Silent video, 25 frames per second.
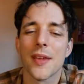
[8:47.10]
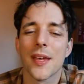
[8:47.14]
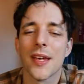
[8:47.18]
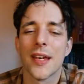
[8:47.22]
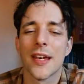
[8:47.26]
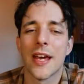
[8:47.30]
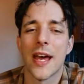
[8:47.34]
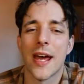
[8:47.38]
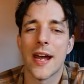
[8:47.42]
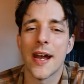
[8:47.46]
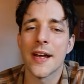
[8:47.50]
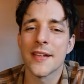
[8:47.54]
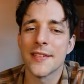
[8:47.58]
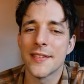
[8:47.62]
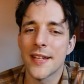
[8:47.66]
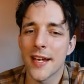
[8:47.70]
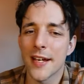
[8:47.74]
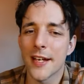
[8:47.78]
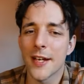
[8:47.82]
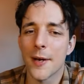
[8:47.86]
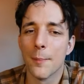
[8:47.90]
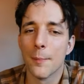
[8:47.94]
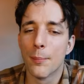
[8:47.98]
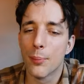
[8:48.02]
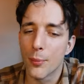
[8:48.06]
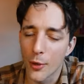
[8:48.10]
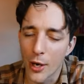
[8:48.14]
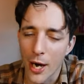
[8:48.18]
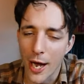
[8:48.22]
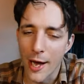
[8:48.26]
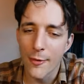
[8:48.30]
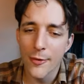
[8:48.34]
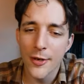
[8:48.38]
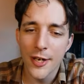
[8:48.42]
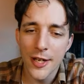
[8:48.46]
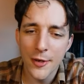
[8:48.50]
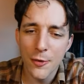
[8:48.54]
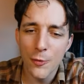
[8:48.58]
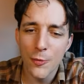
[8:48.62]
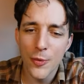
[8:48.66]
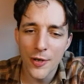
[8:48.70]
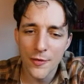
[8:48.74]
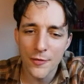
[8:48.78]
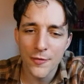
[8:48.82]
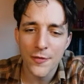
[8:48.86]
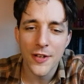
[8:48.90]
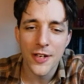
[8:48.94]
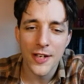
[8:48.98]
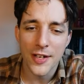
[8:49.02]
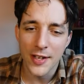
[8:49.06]
Can I take a brownie
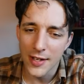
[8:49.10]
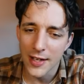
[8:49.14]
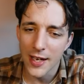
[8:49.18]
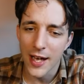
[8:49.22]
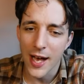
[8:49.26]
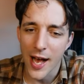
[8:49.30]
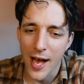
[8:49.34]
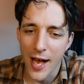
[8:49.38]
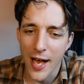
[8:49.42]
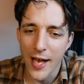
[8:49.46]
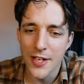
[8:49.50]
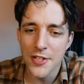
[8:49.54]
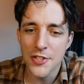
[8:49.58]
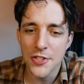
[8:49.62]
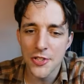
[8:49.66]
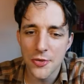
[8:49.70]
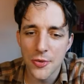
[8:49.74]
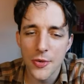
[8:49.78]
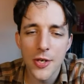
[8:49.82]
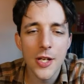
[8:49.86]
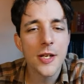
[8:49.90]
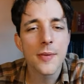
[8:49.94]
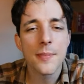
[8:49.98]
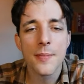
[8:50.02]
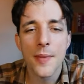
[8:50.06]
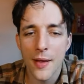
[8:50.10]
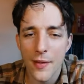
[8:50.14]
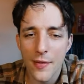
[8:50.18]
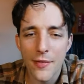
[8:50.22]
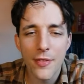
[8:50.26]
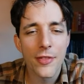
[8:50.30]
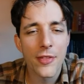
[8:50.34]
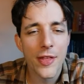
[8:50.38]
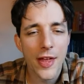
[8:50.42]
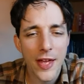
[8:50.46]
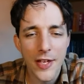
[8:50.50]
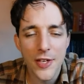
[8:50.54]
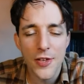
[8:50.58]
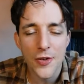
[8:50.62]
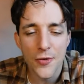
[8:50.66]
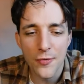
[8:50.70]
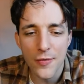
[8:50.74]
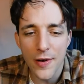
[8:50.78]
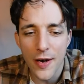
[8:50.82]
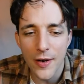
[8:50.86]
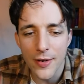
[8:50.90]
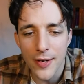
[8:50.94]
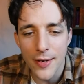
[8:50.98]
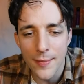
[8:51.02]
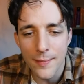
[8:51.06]
with vanilla ice cream? Thank you
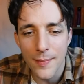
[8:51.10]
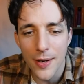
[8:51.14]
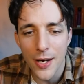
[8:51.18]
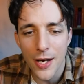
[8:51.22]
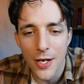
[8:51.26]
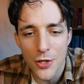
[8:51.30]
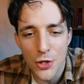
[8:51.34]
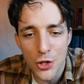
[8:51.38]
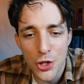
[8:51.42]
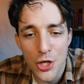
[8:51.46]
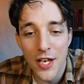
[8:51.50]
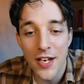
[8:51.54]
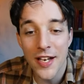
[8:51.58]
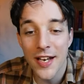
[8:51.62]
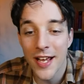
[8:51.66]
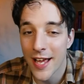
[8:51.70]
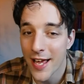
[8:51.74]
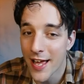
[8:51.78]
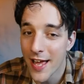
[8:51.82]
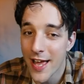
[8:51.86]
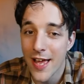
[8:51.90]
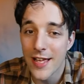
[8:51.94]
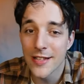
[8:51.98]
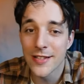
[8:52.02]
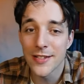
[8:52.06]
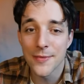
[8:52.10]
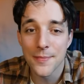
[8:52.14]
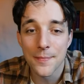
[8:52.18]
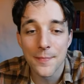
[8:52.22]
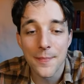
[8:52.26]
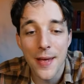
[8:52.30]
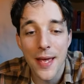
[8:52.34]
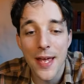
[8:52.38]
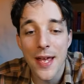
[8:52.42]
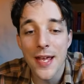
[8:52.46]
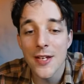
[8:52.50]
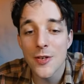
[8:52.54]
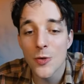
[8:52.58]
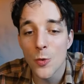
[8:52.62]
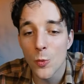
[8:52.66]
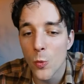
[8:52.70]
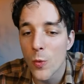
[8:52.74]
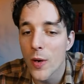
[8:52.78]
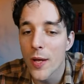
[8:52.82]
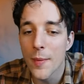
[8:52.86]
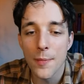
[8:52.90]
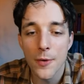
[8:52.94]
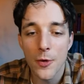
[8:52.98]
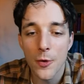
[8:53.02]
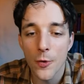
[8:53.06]
very much. And handmade
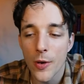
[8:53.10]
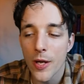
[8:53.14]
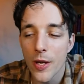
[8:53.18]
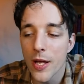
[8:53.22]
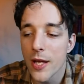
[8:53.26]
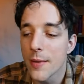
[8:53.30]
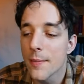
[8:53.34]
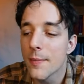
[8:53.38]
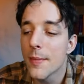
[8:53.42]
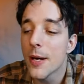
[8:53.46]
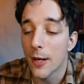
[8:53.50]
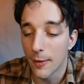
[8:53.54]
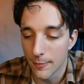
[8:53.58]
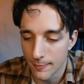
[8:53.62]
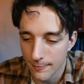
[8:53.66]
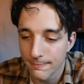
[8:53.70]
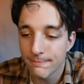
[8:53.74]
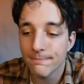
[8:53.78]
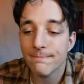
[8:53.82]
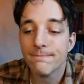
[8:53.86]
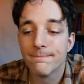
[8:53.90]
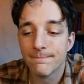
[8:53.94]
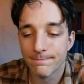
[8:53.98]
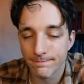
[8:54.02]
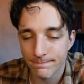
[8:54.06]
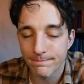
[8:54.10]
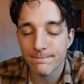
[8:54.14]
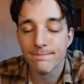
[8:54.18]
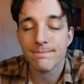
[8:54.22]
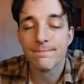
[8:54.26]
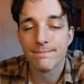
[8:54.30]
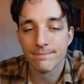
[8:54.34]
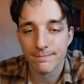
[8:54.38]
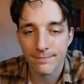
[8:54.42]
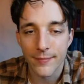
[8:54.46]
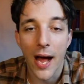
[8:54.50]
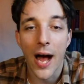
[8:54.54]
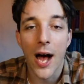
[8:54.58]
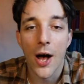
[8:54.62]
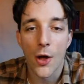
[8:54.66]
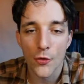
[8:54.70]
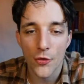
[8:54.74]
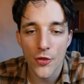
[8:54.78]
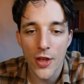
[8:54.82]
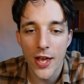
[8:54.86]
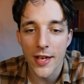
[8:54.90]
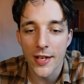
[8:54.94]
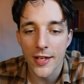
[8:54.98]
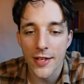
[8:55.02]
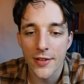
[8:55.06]
whipped cream? I'll
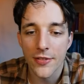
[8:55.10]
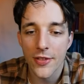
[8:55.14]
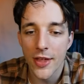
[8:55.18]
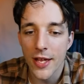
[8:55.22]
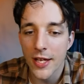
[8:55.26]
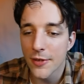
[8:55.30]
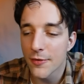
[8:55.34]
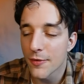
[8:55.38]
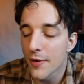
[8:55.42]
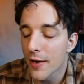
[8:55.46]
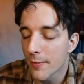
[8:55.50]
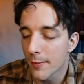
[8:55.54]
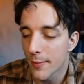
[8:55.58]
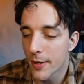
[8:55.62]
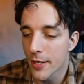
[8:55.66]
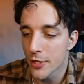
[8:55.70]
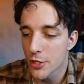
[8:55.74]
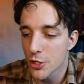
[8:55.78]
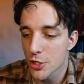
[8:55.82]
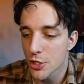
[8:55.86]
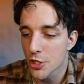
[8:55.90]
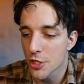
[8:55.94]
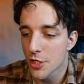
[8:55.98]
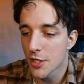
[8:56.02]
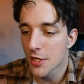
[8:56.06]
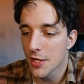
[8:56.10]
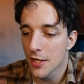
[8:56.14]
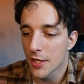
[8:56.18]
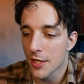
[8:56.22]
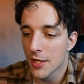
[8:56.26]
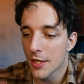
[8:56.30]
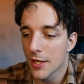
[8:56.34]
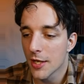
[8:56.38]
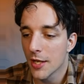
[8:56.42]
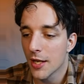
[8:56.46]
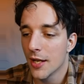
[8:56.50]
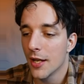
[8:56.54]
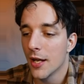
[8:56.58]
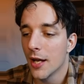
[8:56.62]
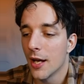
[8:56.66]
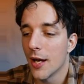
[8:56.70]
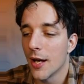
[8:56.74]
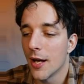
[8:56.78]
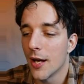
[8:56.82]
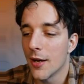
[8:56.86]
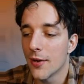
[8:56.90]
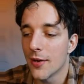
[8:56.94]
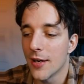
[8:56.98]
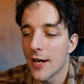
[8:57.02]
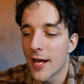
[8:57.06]
take it. Thank you very much.
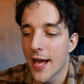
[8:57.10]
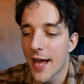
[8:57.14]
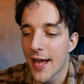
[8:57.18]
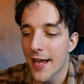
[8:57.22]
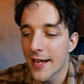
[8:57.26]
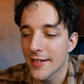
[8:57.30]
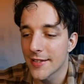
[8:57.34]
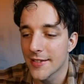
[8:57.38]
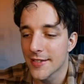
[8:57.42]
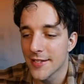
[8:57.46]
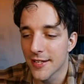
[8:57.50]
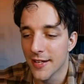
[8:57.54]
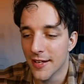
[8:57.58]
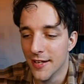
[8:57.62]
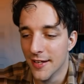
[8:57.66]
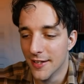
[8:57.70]
All right.